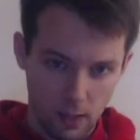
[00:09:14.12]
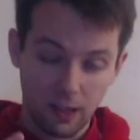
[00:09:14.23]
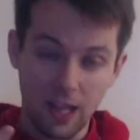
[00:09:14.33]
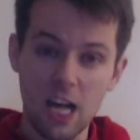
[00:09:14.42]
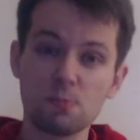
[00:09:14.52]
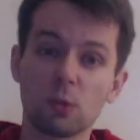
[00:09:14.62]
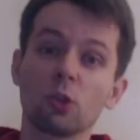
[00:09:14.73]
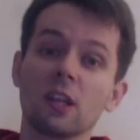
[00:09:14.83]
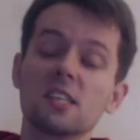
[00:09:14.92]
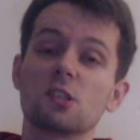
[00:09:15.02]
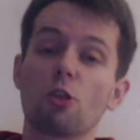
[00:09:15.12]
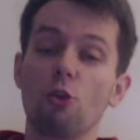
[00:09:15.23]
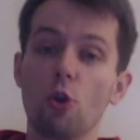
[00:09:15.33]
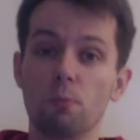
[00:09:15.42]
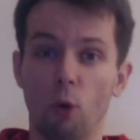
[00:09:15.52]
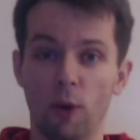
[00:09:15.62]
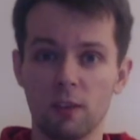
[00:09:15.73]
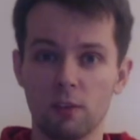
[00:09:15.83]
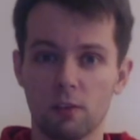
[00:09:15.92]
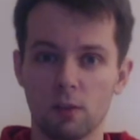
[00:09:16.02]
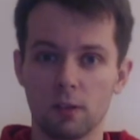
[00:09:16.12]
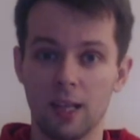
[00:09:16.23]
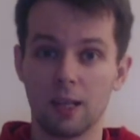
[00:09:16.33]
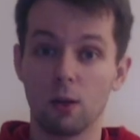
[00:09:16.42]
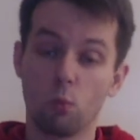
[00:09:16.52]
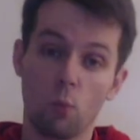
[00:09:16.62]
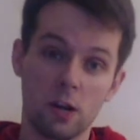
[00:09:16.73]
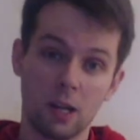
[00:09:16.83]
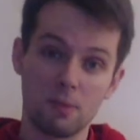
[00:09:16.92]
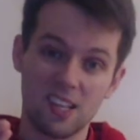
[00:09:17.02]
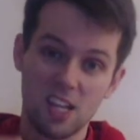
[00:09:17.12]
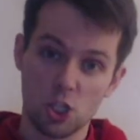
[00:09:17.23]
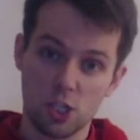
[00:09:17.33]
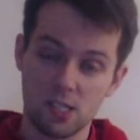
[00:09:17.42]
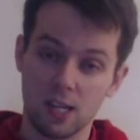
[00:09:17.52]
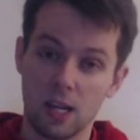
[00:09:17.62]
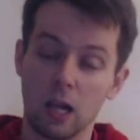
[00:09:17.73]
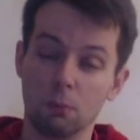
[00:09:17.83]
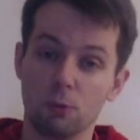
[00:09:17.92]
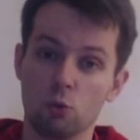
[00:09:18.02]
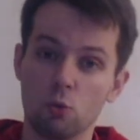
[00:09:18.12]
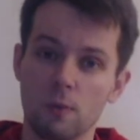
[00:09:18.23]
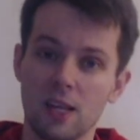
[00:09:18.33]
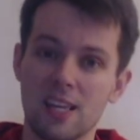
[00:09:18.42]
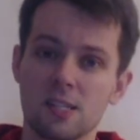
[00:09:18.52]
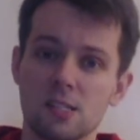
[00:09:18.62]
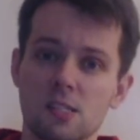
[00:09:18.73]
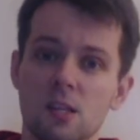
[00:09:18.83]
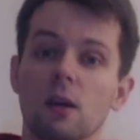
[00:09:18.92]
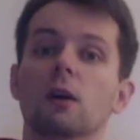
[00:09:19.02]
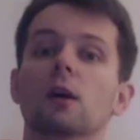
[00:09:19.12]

Last but not least, the third point where limitations can help you is